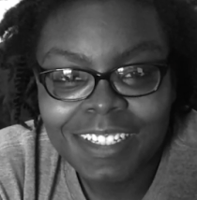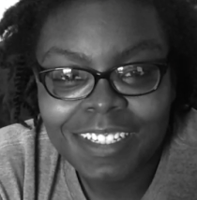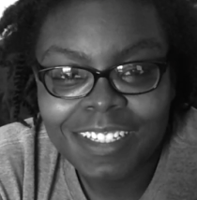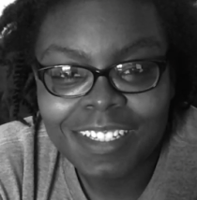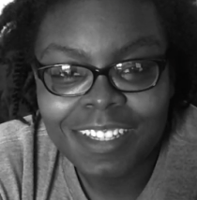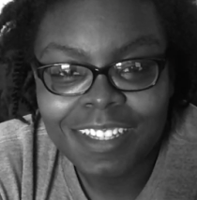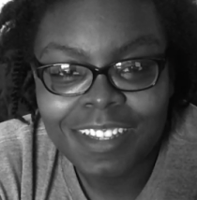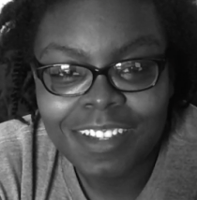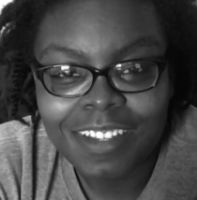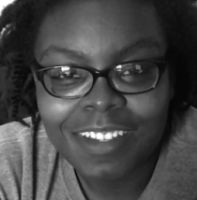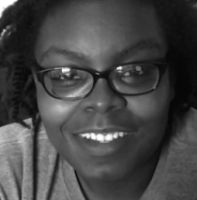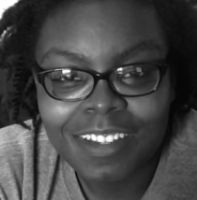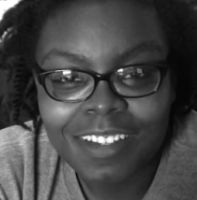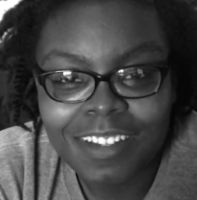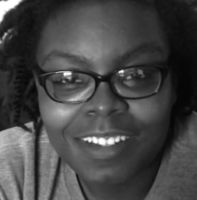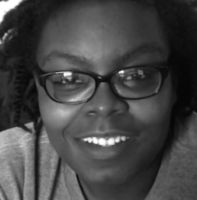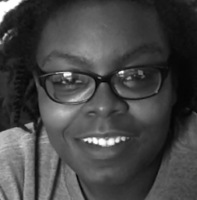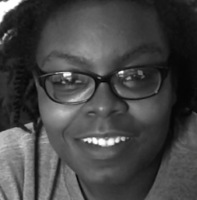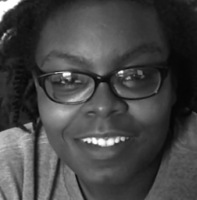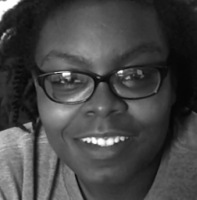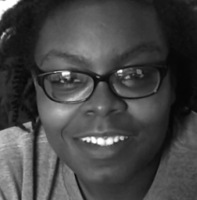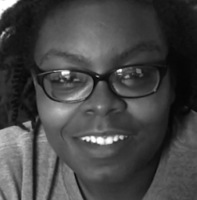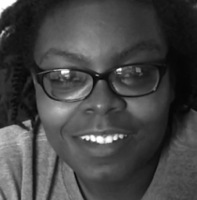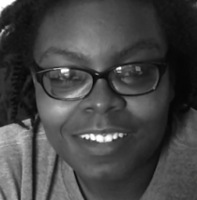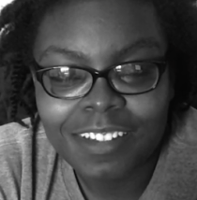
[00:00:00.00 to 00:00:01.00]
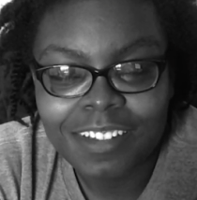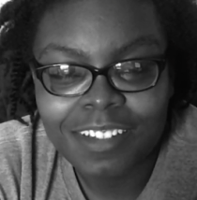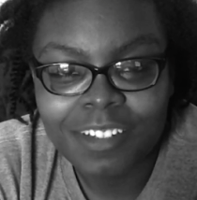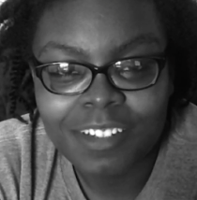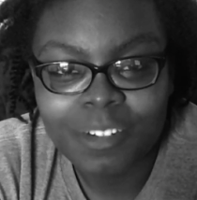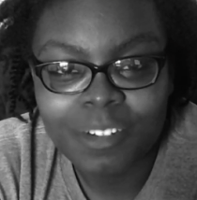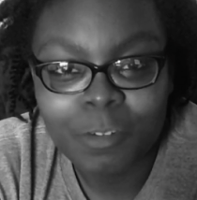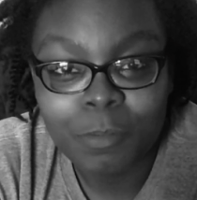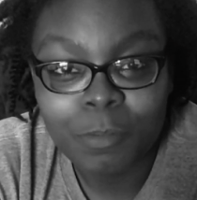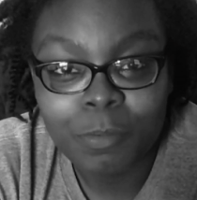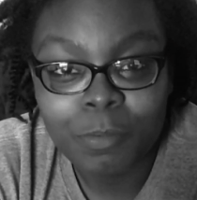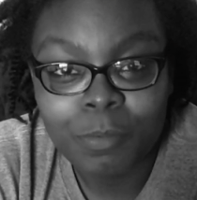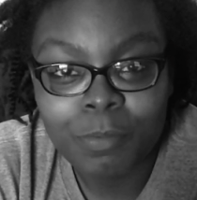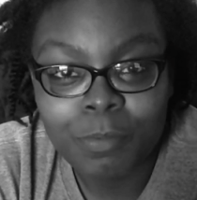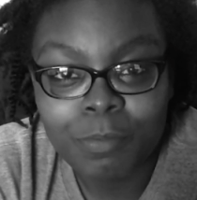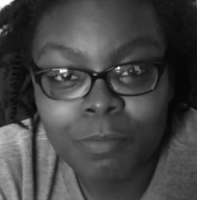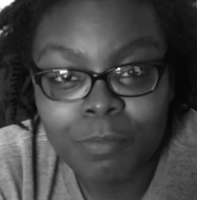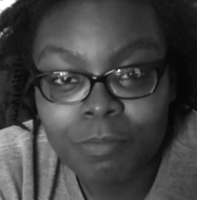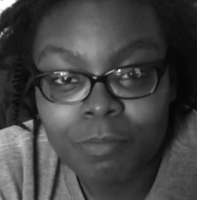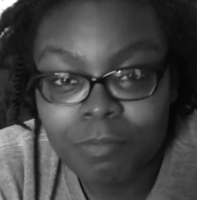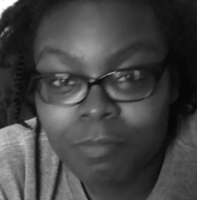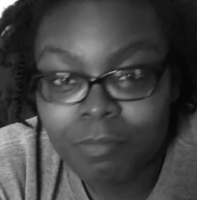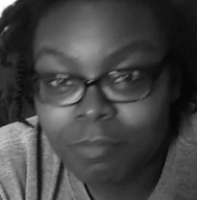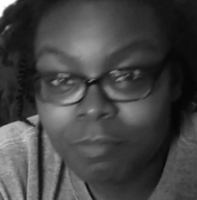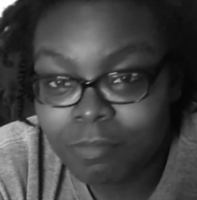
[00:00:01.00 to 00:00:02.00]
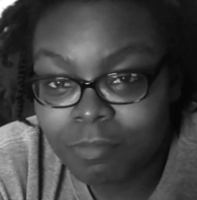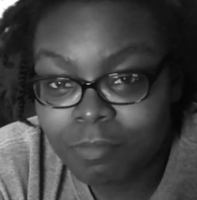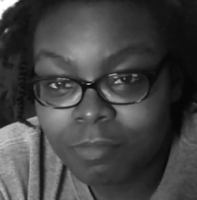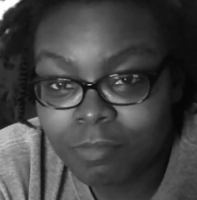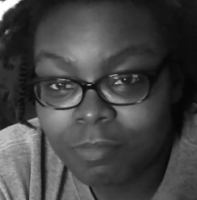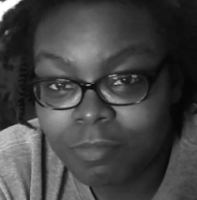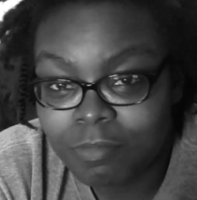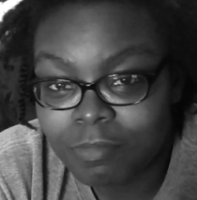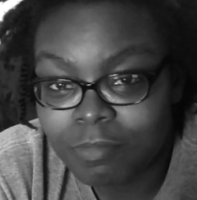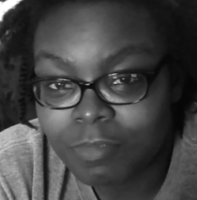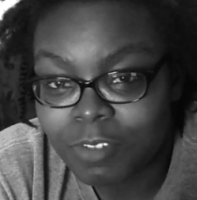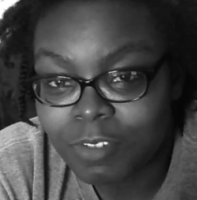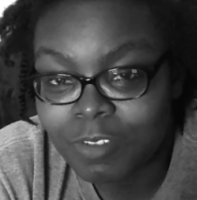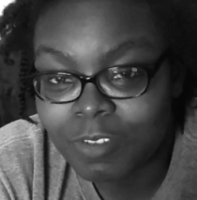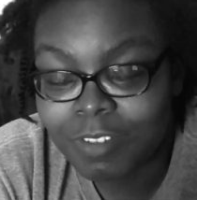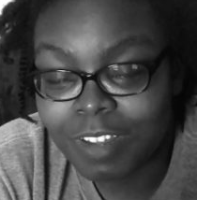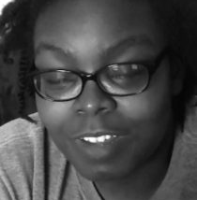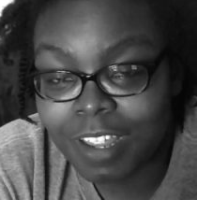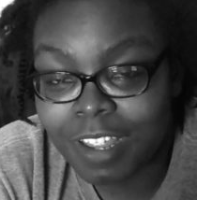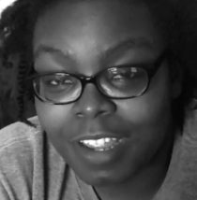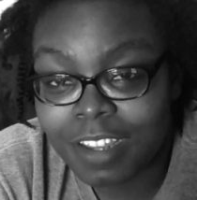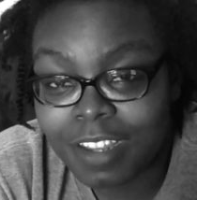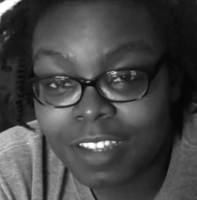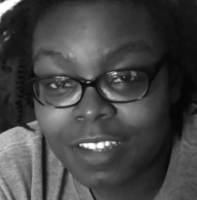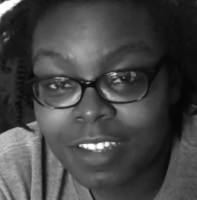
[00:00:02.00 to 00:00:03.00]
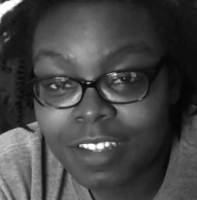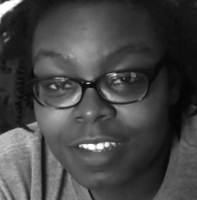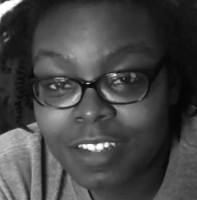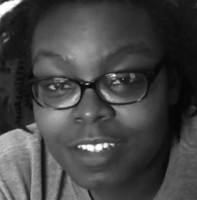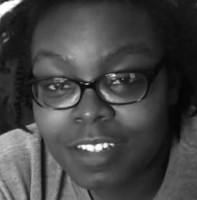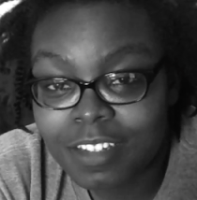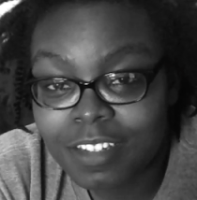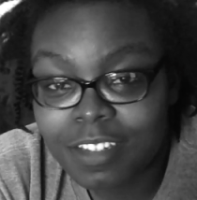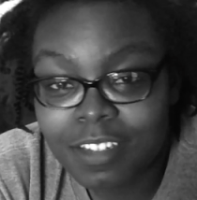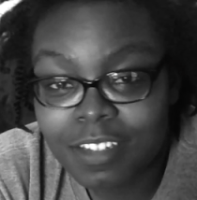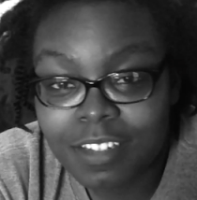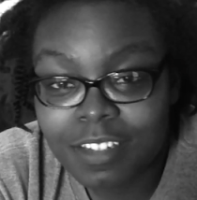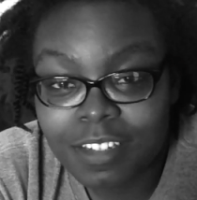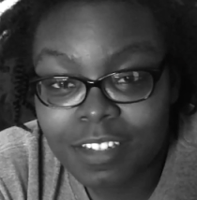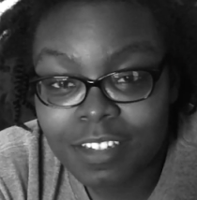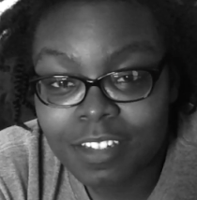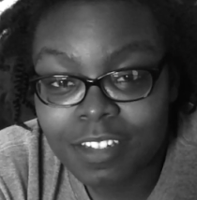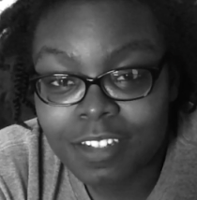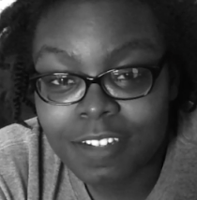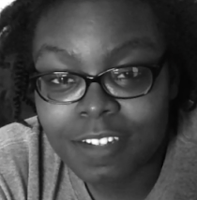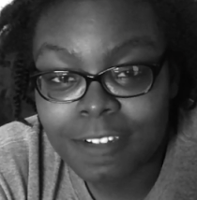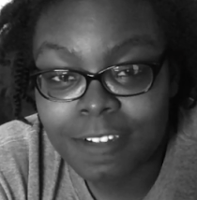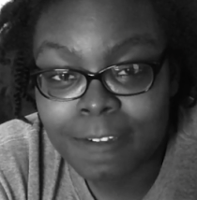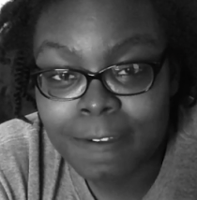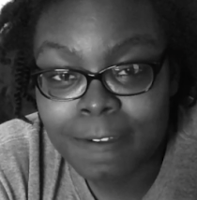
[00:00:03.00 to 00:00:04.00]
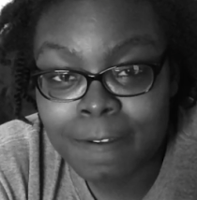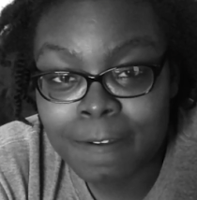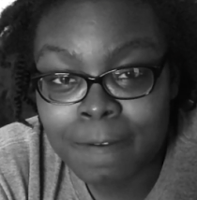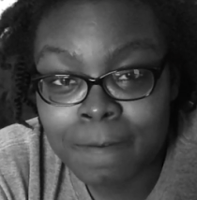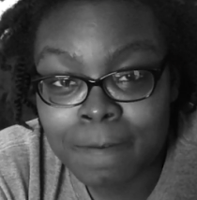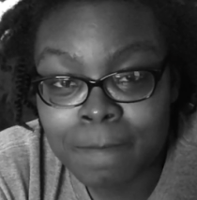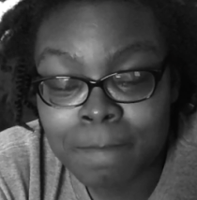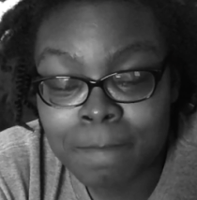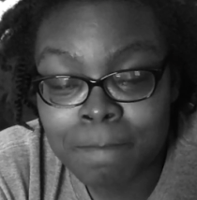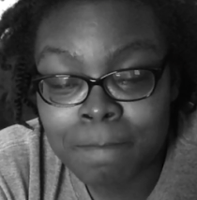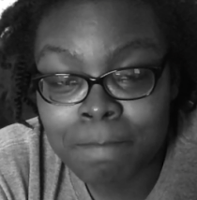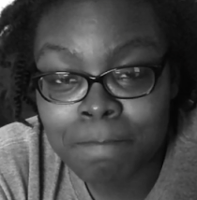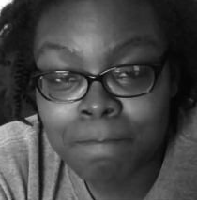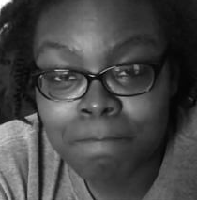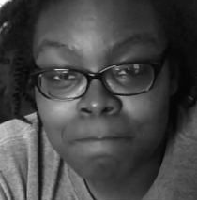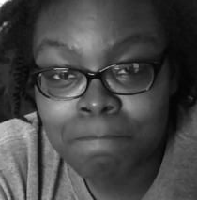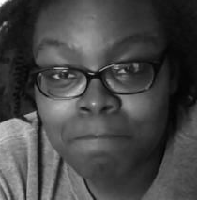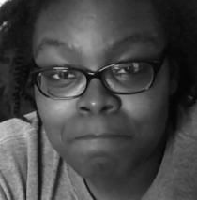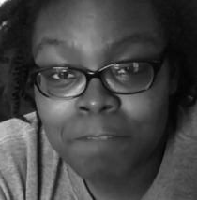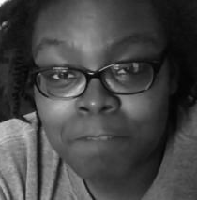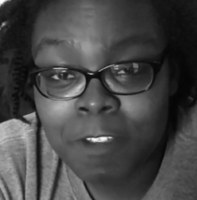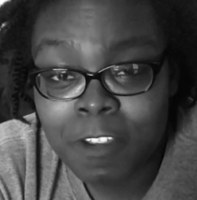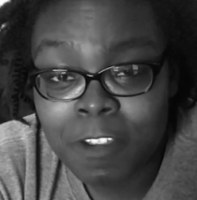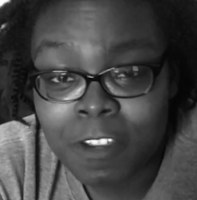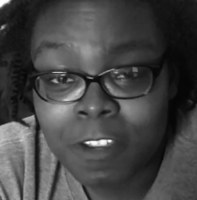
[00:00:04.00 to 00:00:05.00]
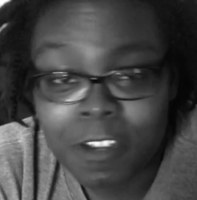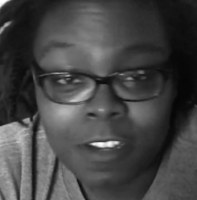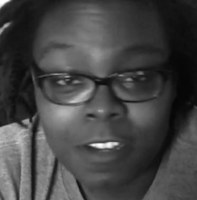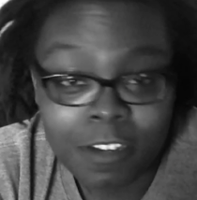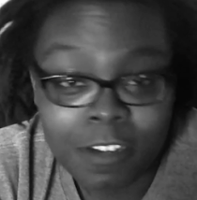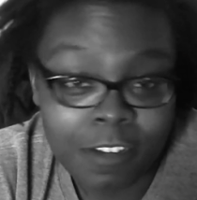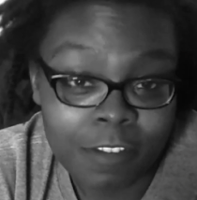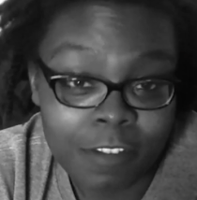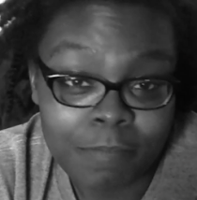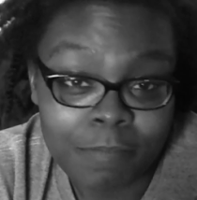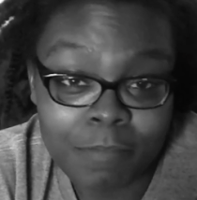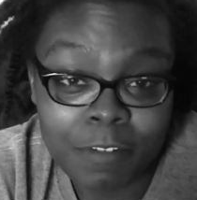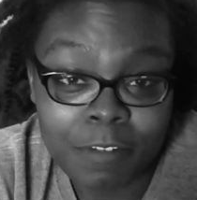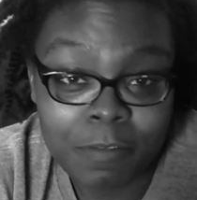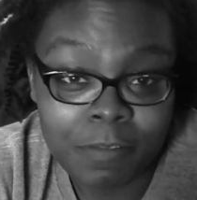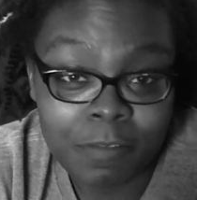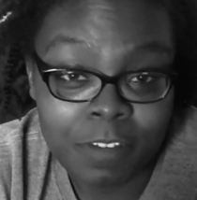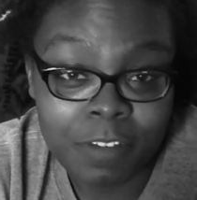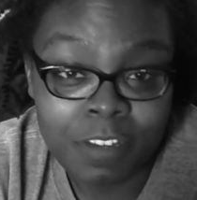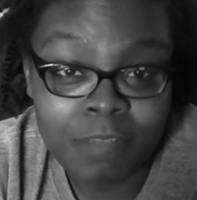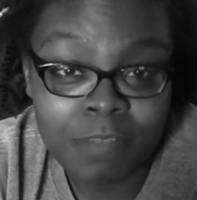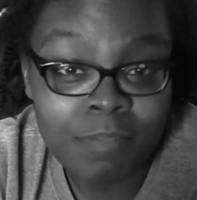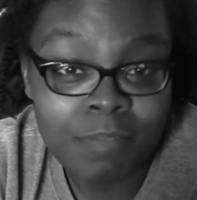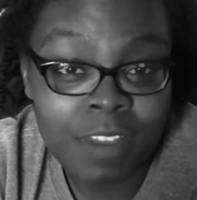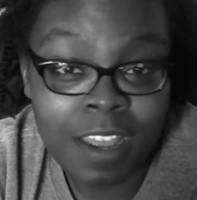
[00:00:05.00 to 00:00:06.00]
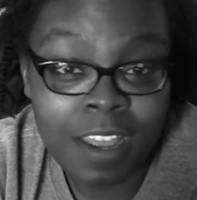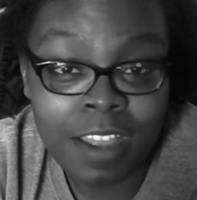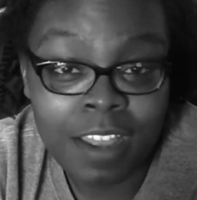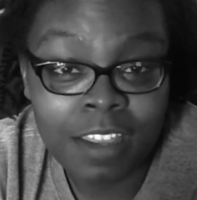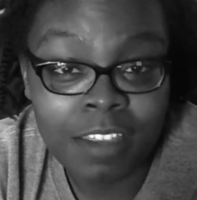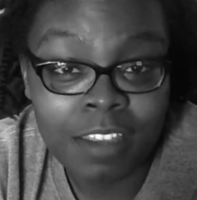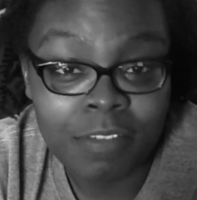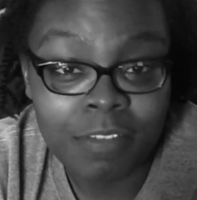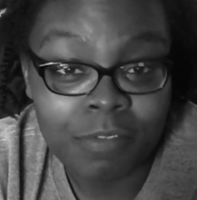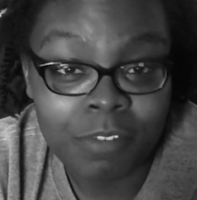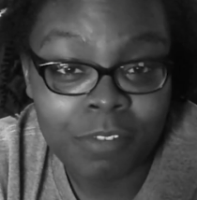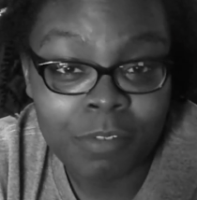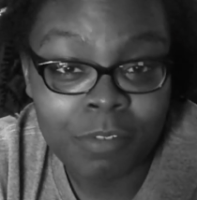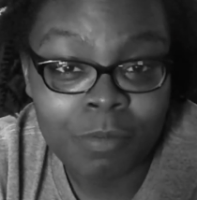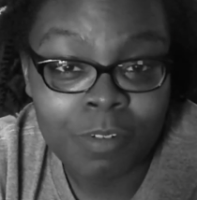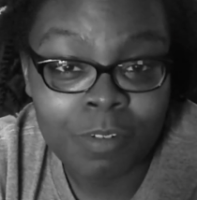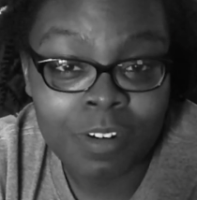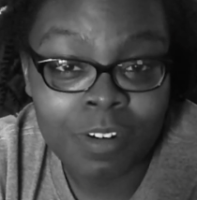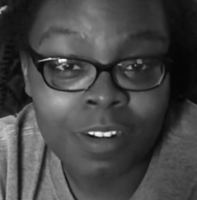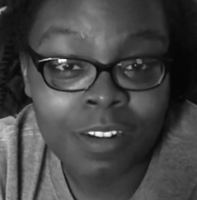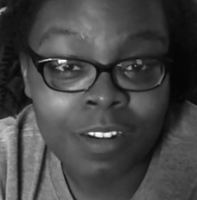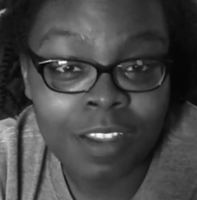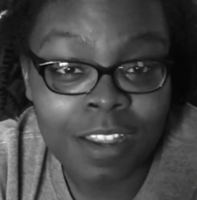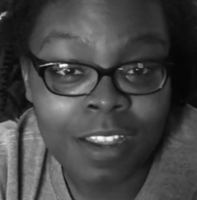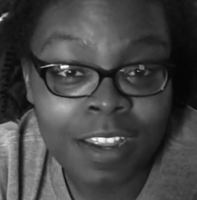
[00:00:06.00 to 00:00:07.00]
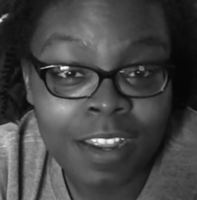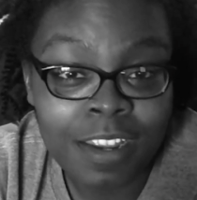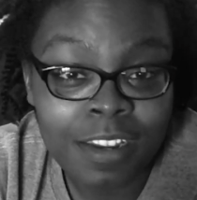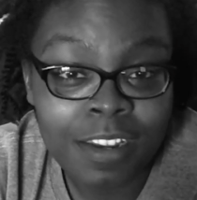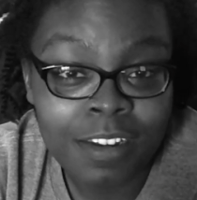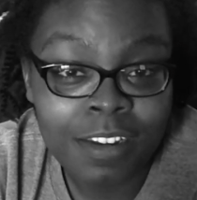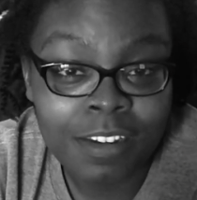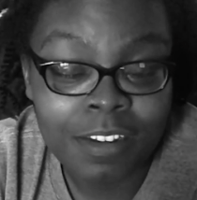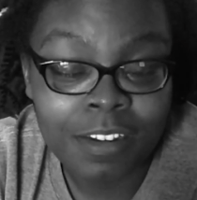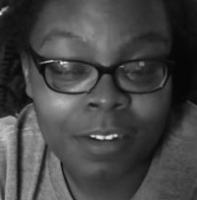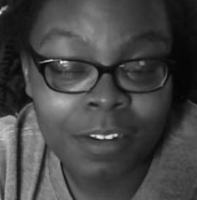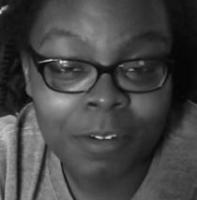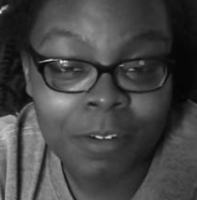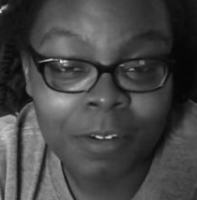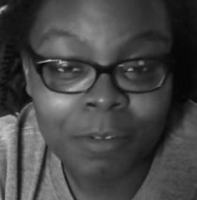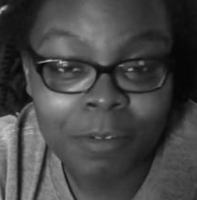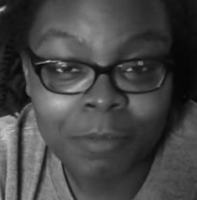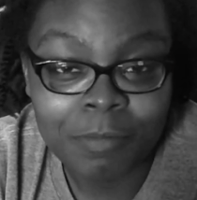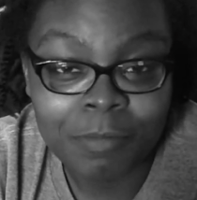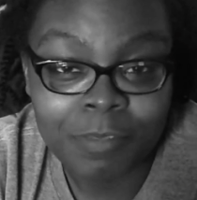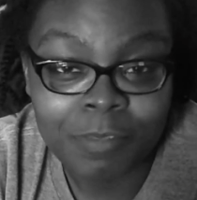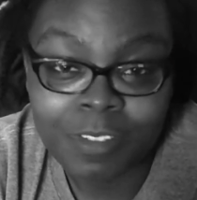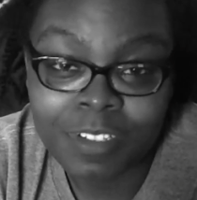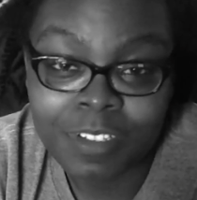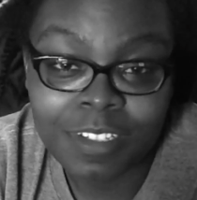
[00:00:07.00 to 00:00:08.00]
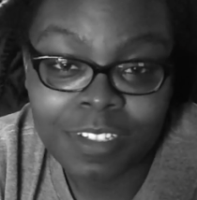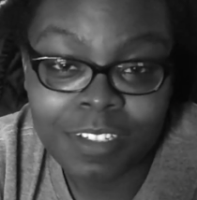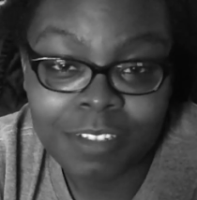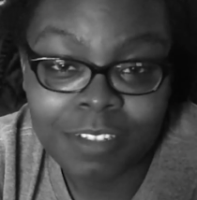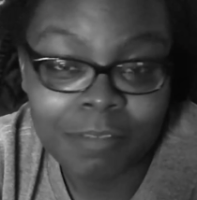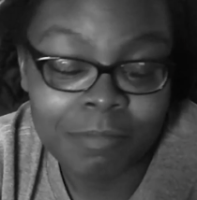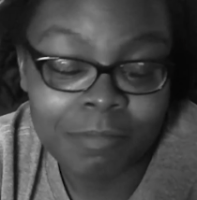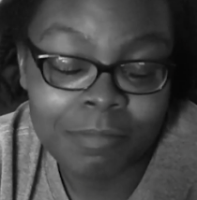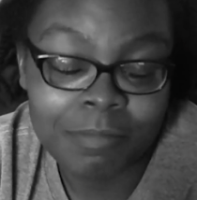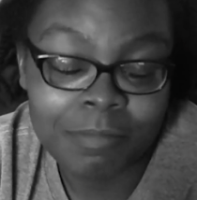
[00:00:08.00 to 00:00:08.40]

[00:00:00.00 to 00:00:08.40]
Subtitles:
yeah, I hope you like it. Um, Give me feedback if you would like. I don't really